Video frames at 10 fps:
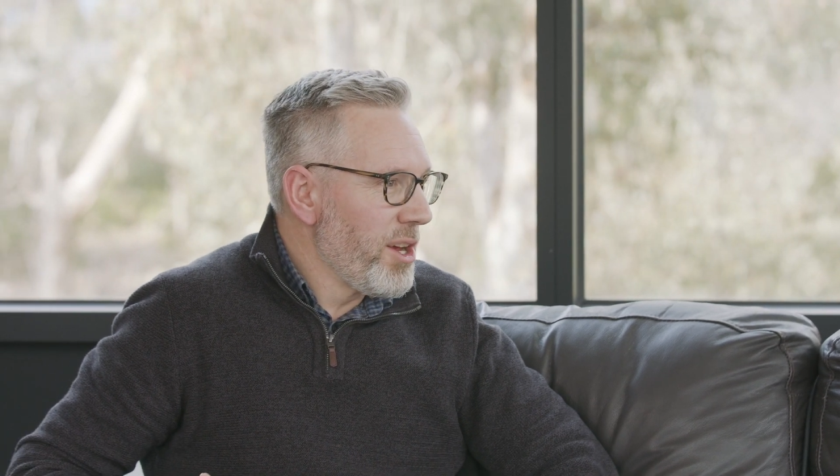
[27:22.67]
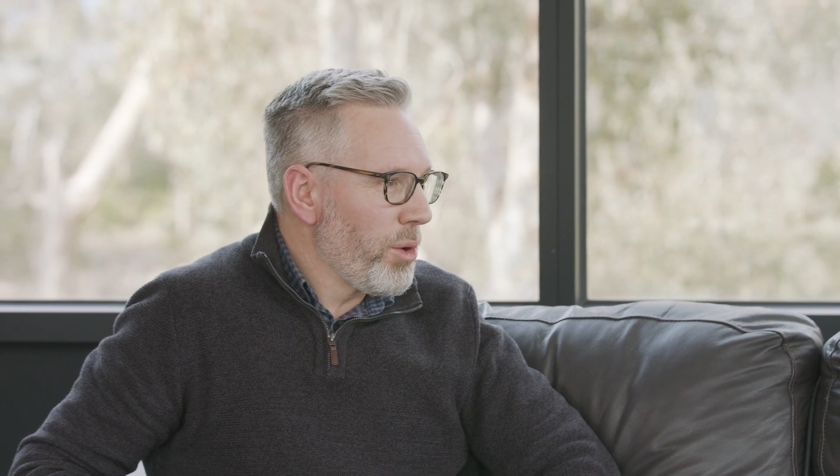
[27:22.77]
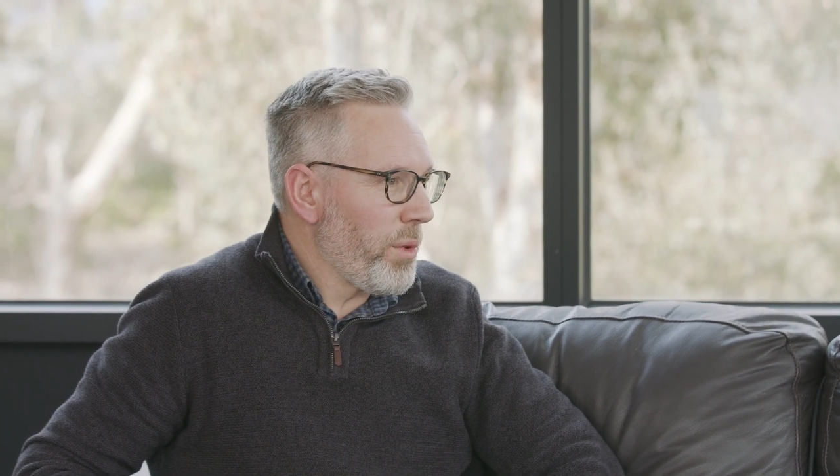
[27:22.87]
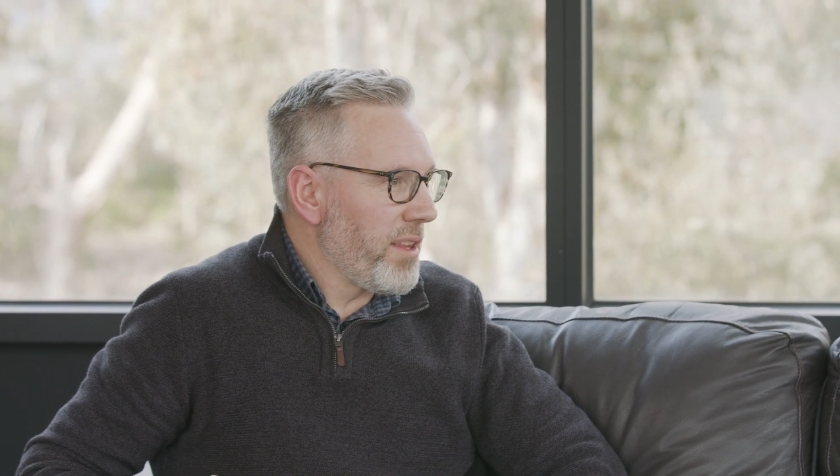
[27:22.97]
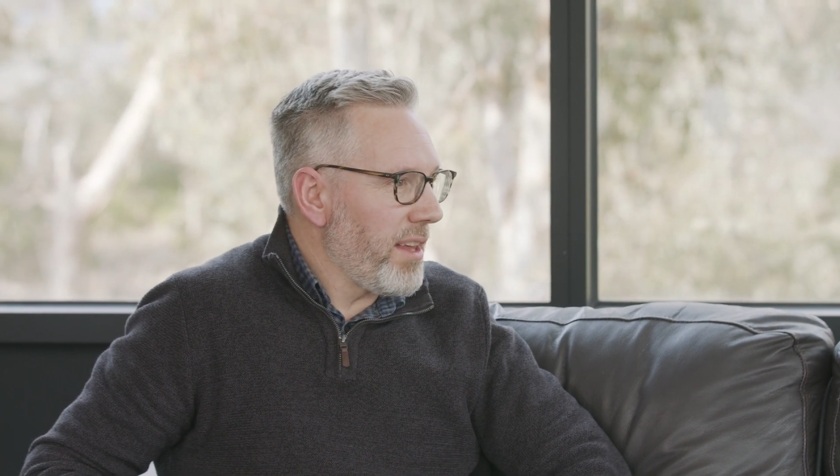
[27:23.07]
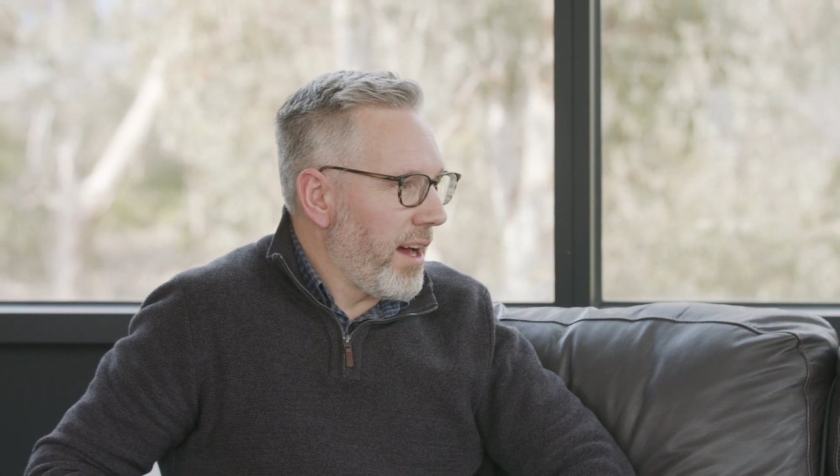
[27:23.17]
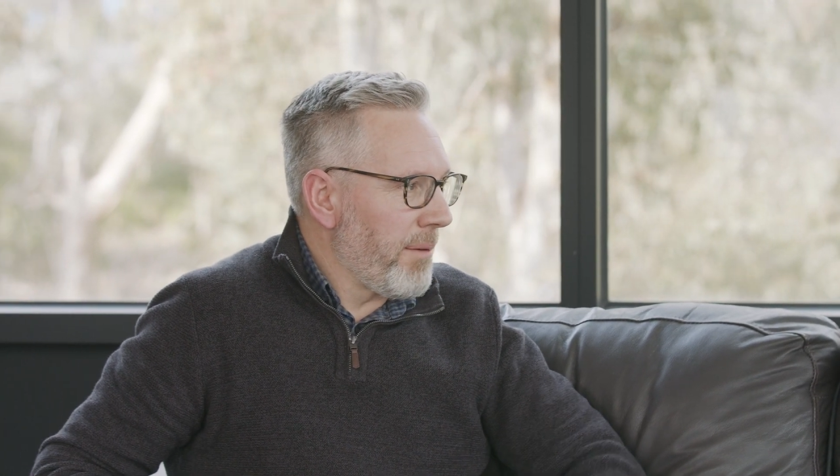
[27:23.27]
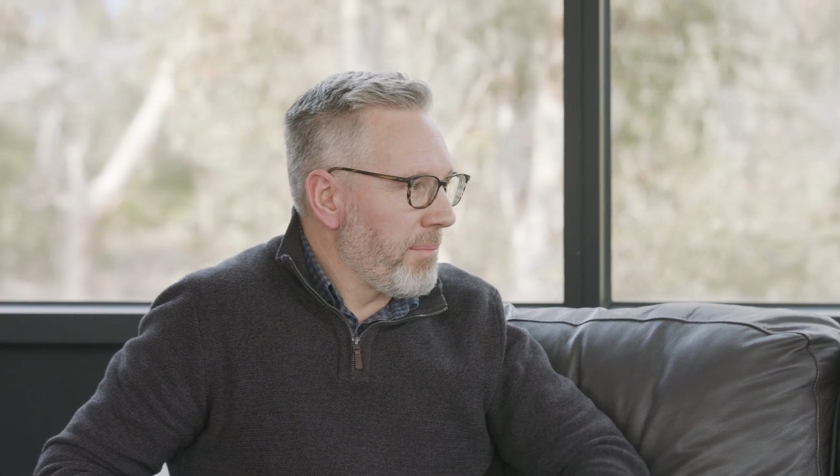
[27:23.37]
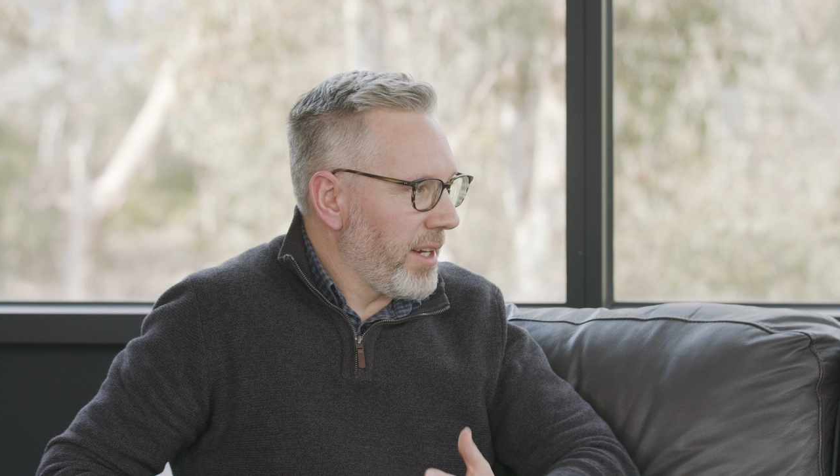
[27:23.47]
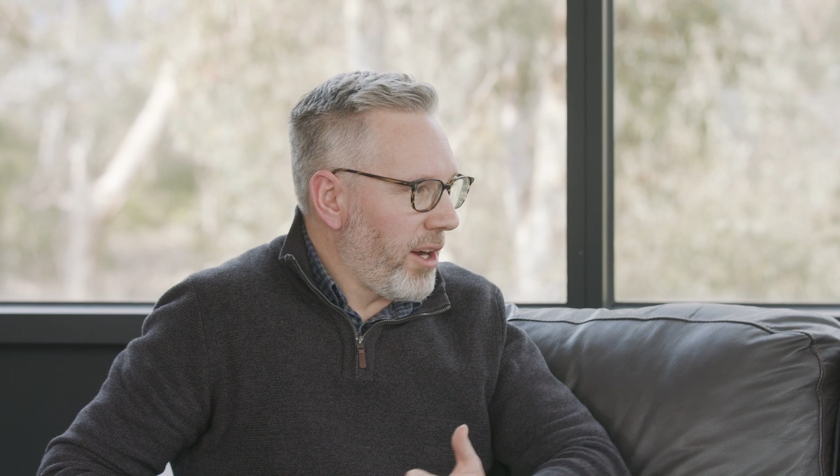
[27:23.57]
with
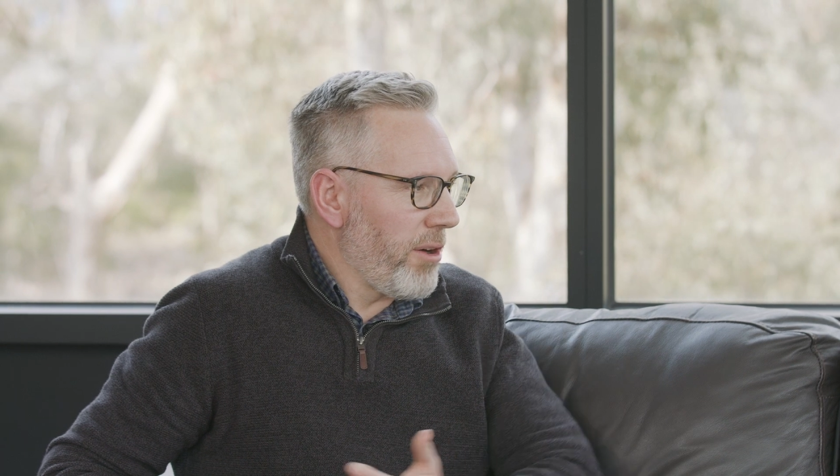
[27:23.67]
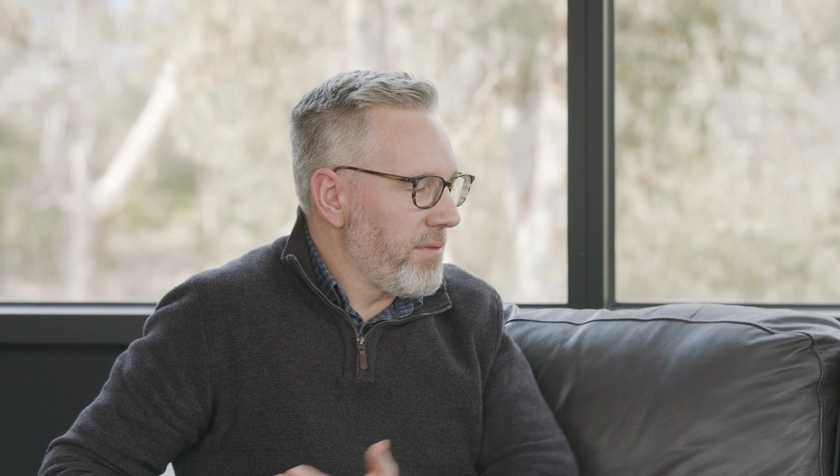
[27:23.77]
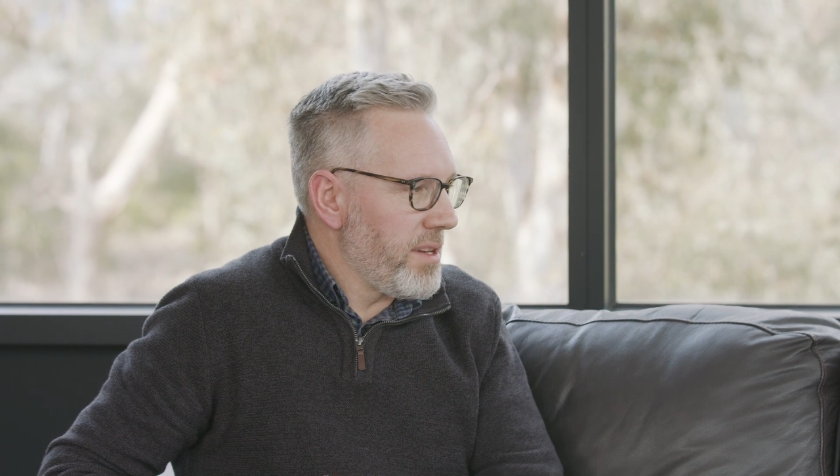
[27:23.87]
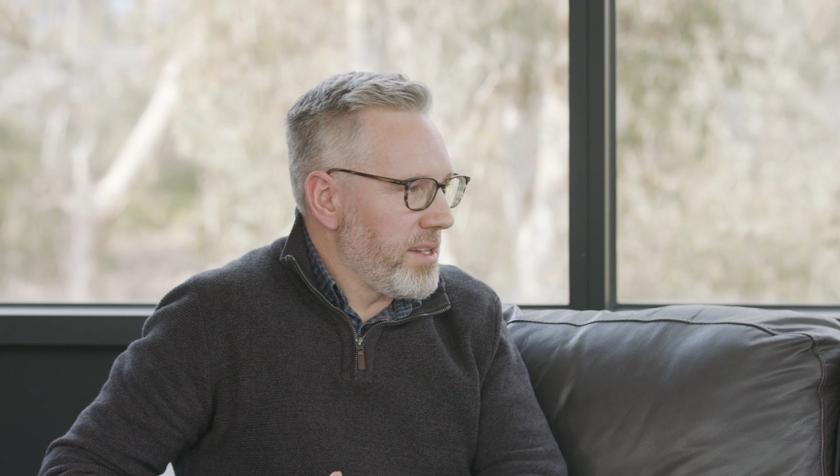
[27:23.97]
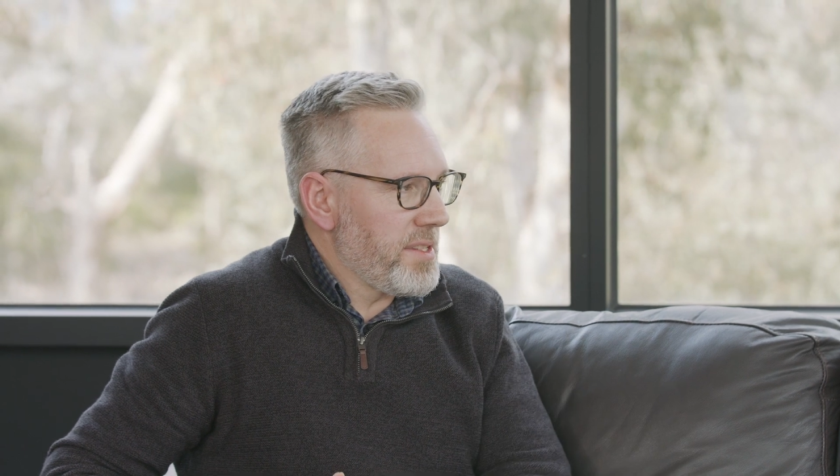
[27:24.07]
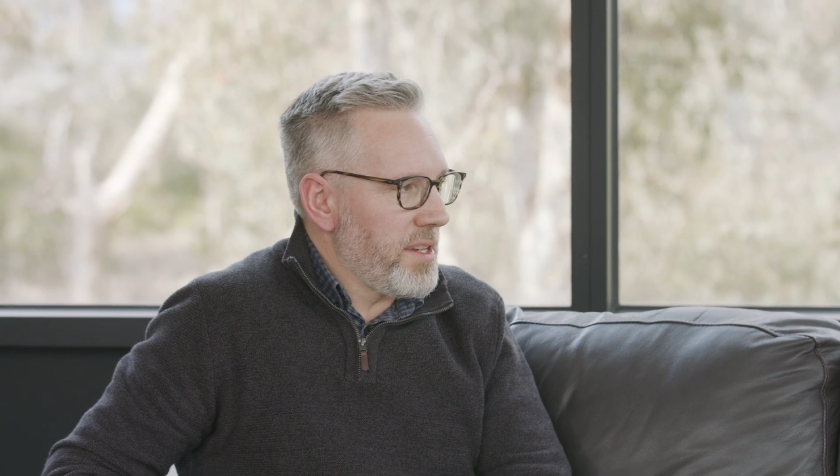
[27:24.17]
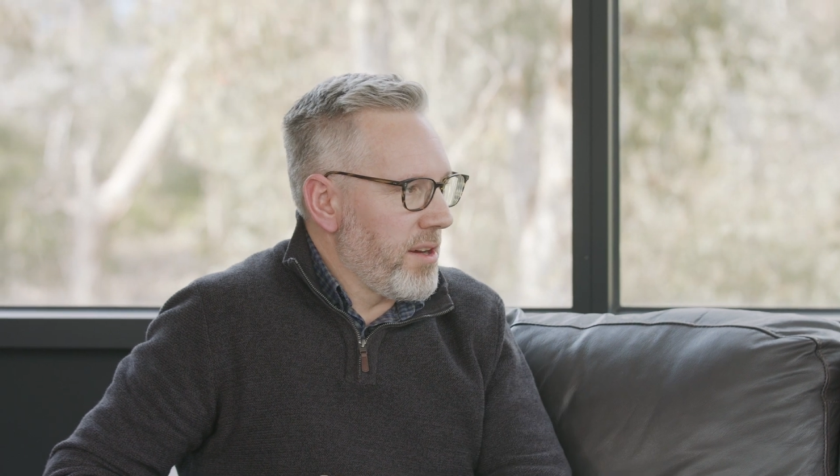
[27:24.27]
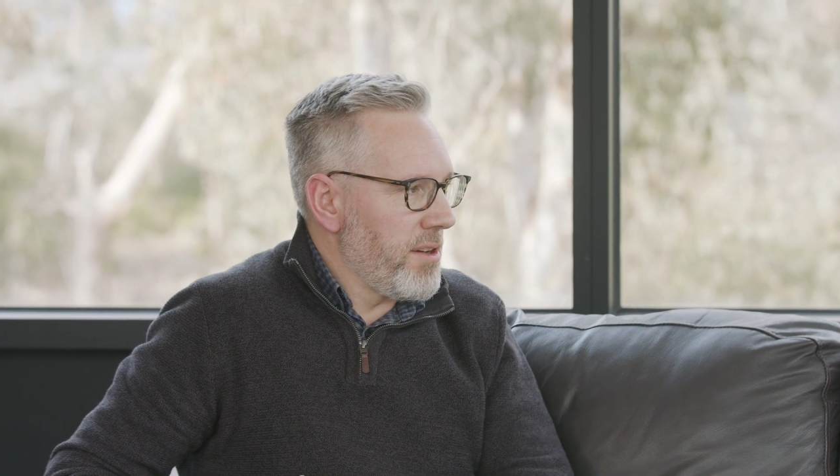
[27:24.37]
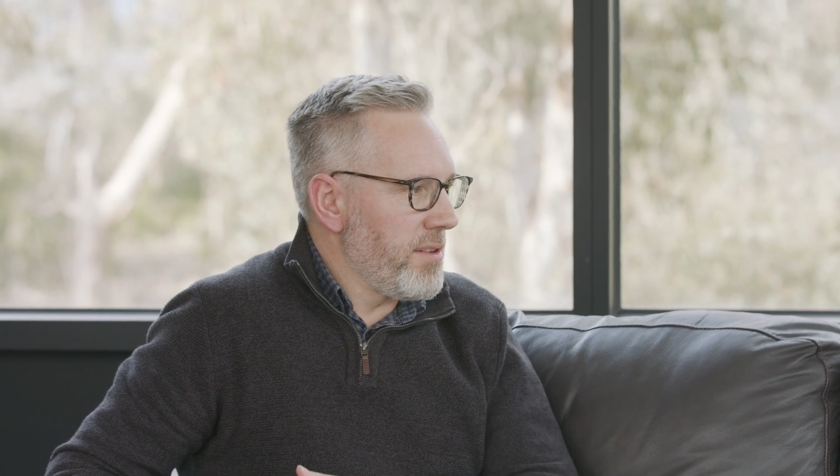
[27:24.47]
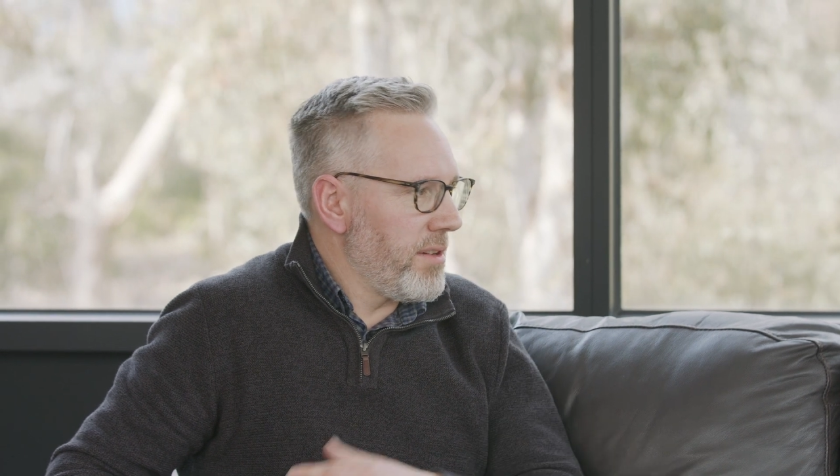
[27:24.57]
COVID, and
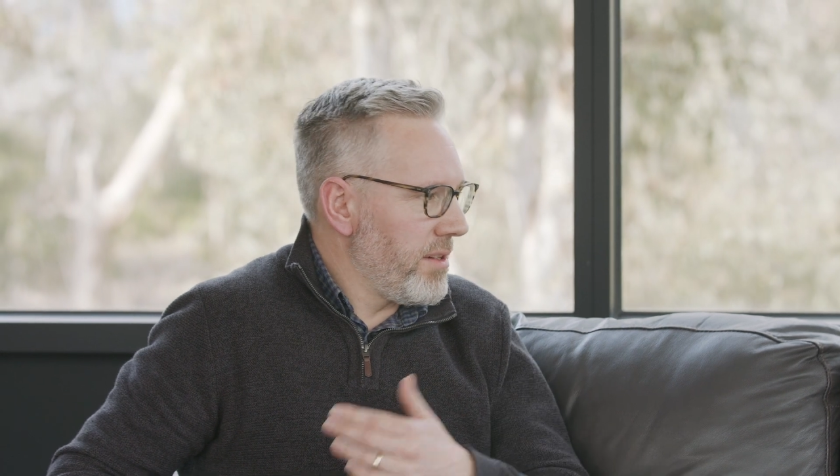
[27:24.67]
so